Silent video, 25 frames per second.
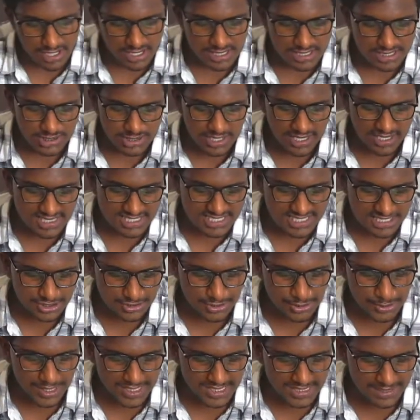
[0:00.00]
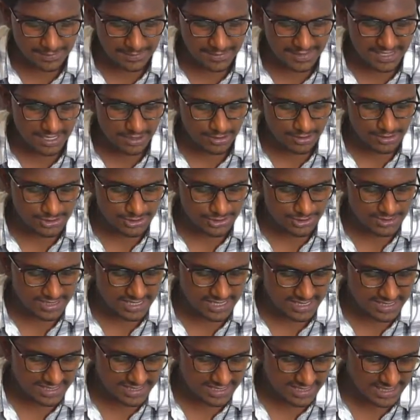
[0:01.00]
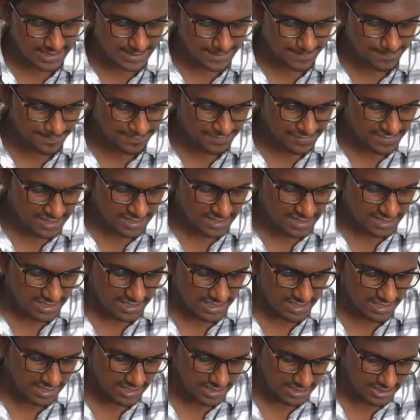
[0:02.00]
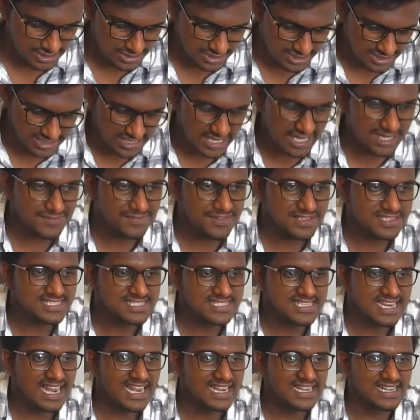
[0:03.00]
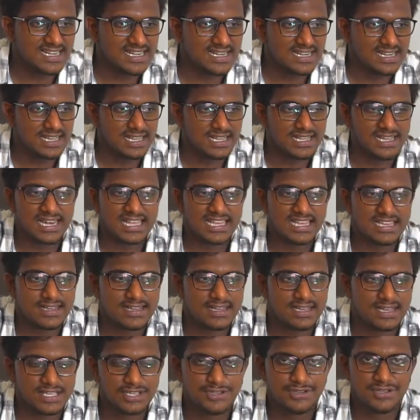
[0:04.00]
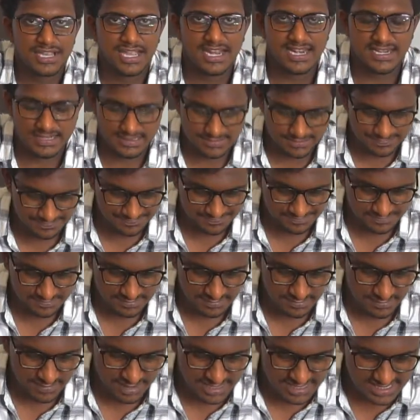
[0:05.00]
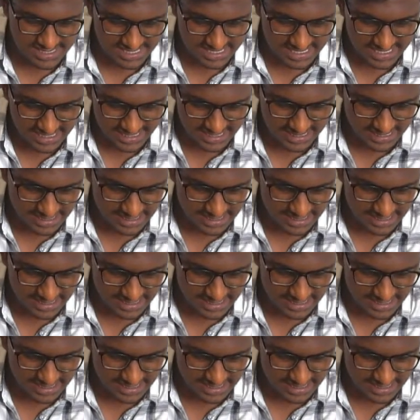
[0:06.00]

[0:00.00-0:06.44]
So I'll screw at the below so that you can withstand, you can see